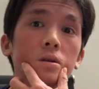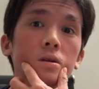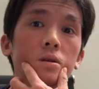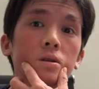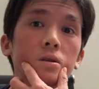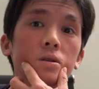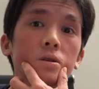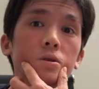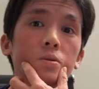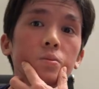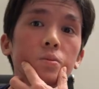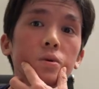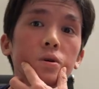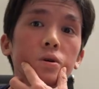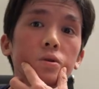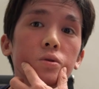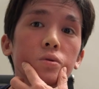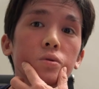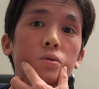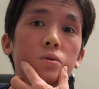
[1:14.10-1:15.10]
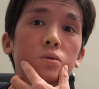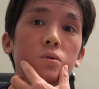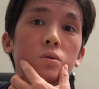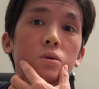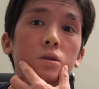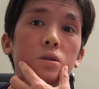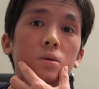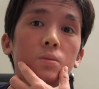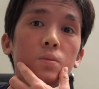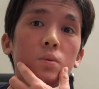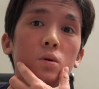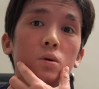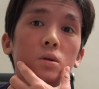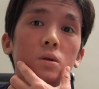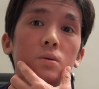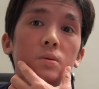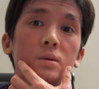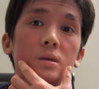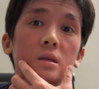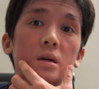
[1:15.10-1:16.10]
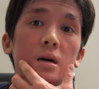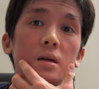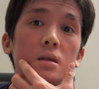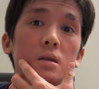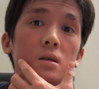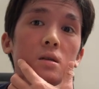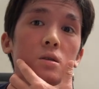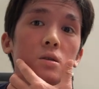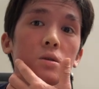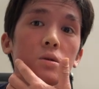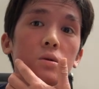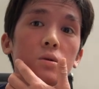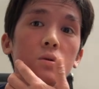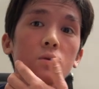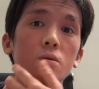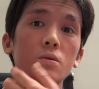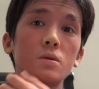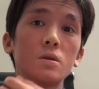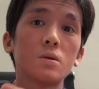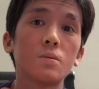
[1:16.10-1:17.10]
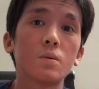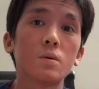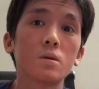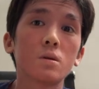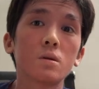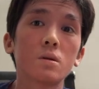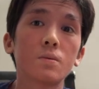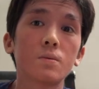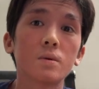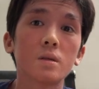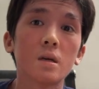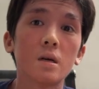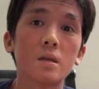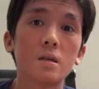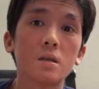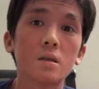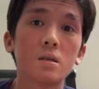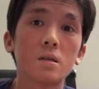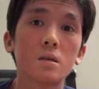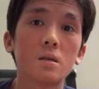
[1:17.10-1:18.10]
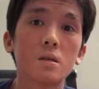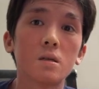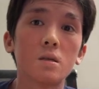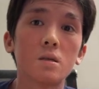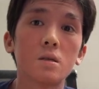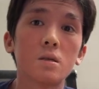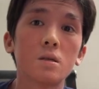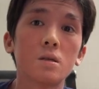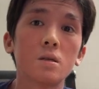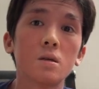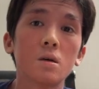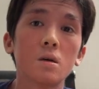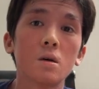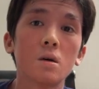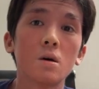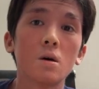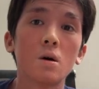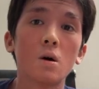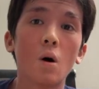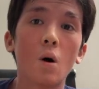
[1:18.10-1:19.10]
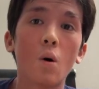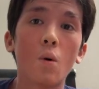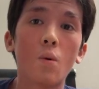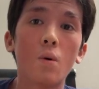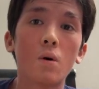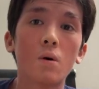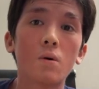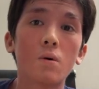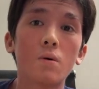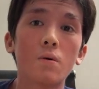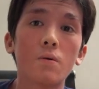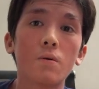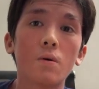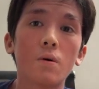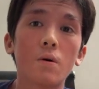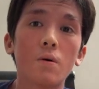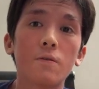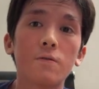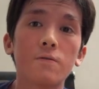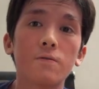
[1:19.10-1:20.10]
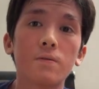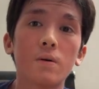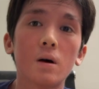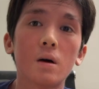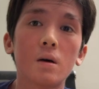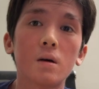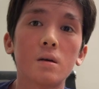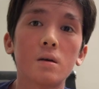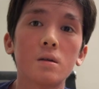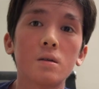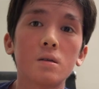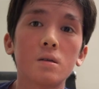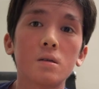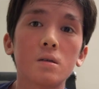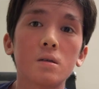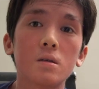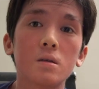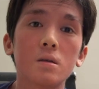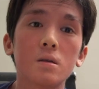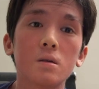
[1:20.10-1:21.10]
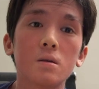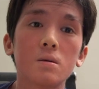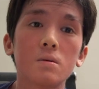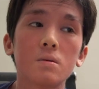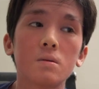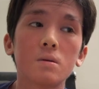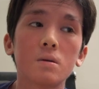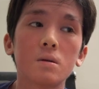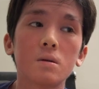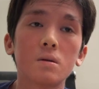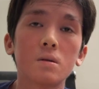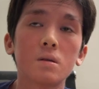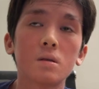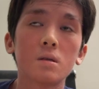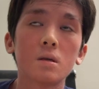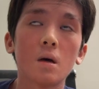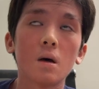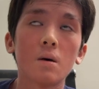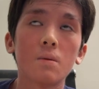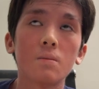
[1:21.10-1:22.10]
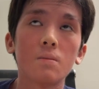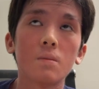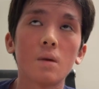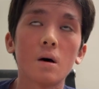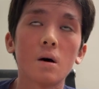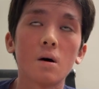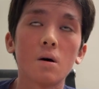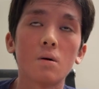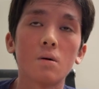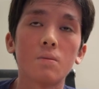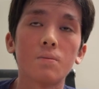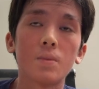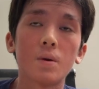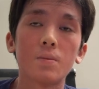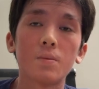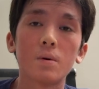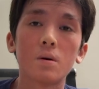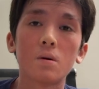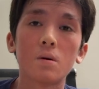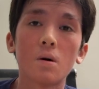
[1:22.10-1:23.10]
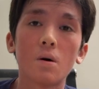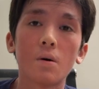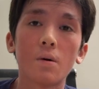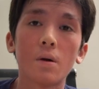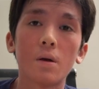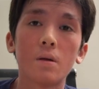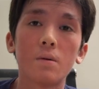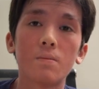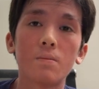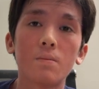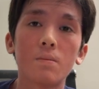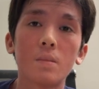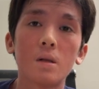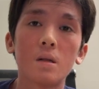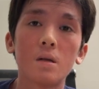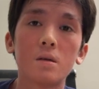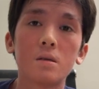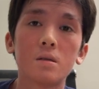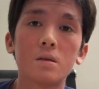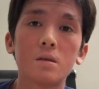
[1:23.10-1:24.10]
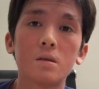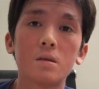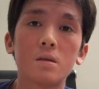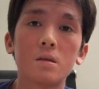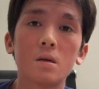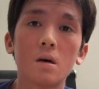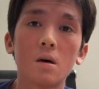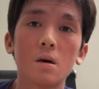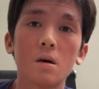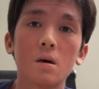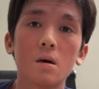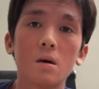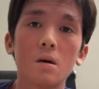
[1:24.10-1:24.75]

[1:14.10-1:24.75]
is more to seborrheic so seborrheic is overgrowth of fungus somehow people call it Malassezia